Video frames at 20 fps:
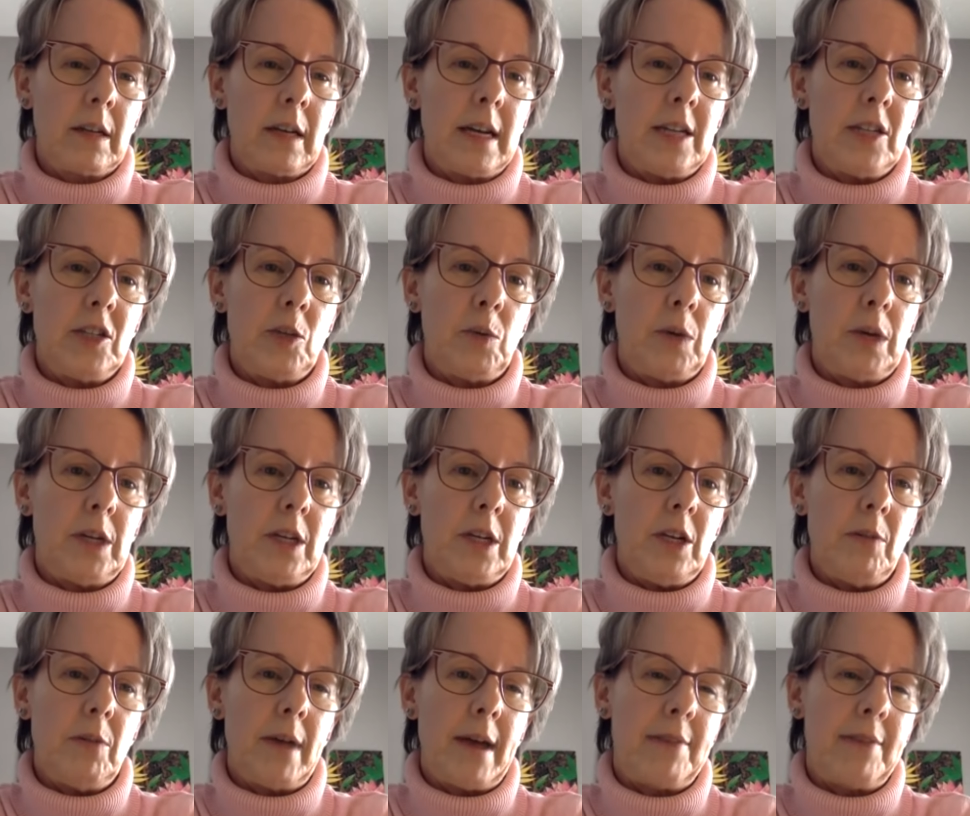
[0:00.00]
Angie, what do
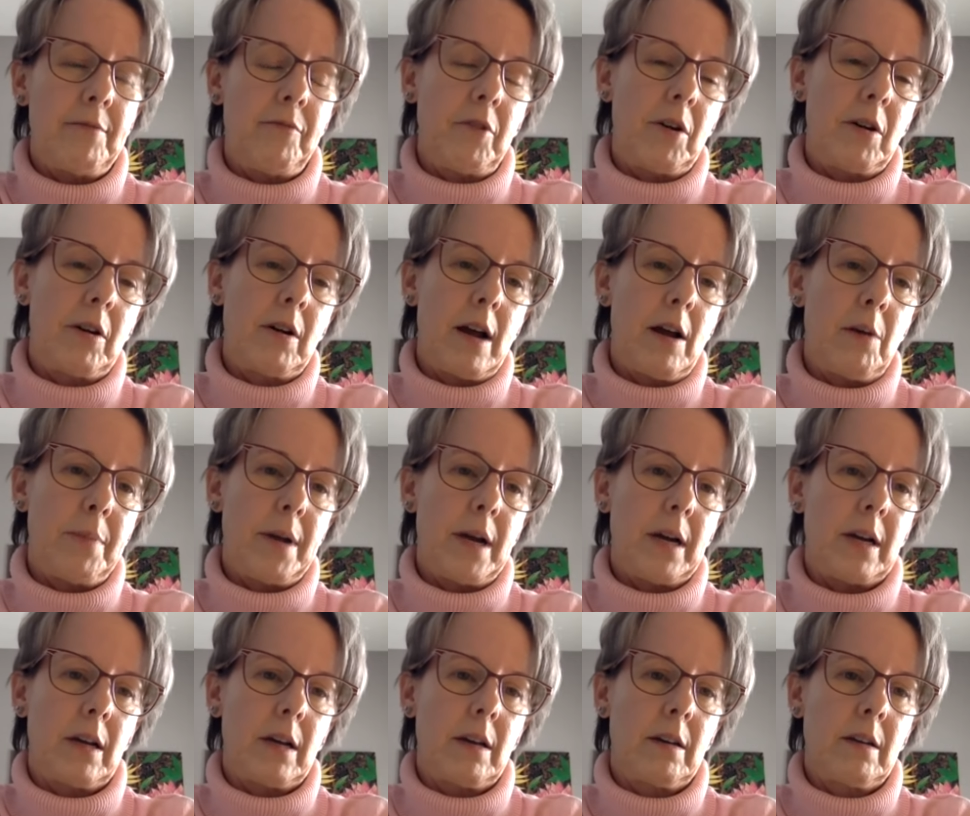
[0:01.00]
you have for
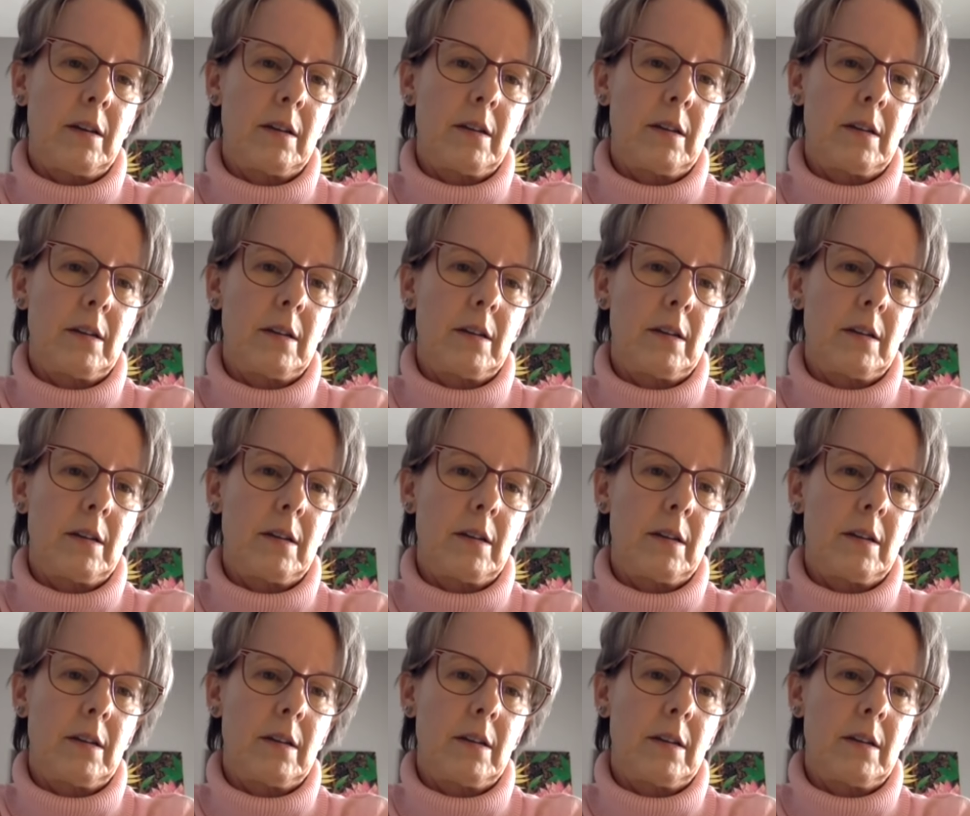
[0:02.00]
alpaca?